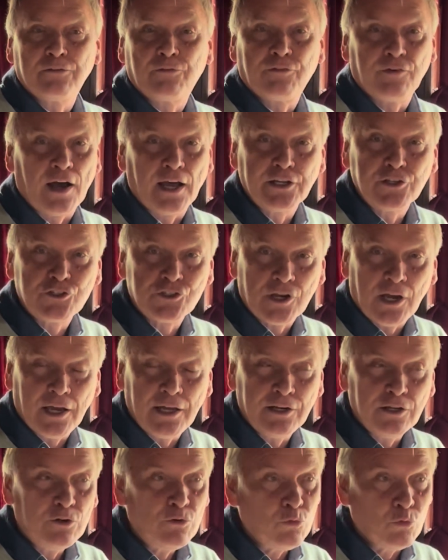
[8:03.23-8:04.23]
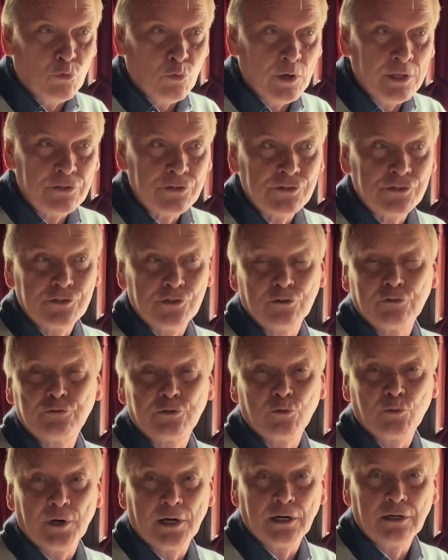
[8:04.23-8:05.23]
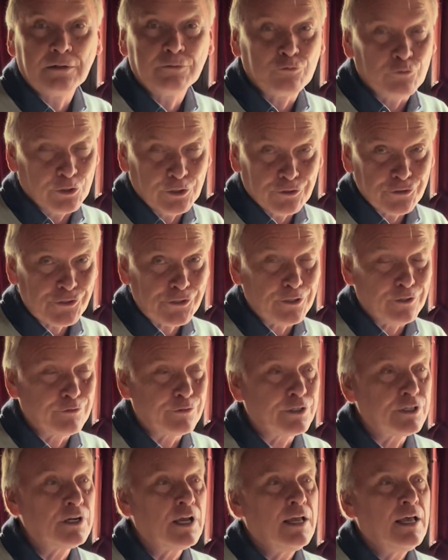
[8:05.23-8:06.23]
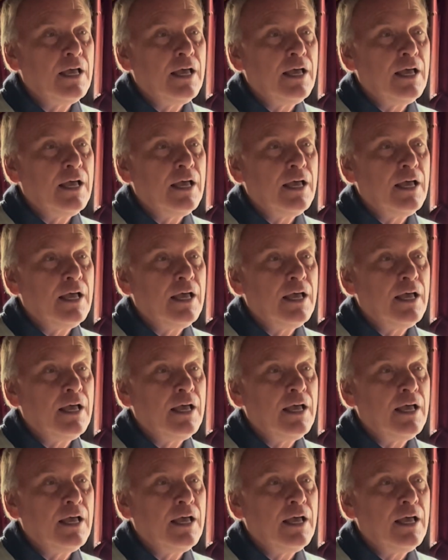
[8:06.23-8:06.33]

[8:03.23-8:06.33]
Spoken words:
fine china, with silverware, real silver,